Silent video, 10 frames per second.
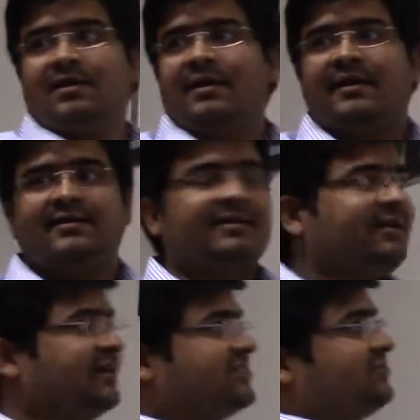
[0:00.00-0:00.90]
and
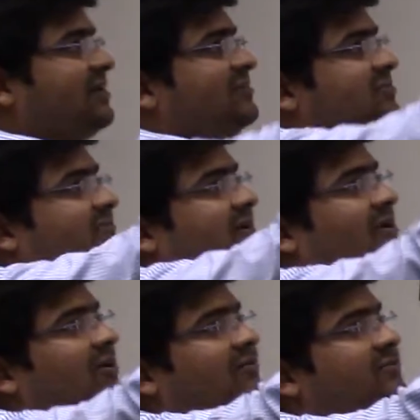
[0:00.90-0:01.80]
get H values for
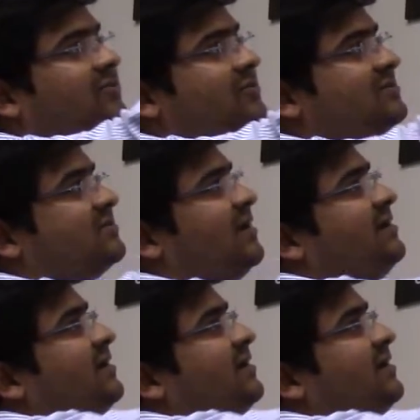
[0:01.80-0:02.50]
all of those and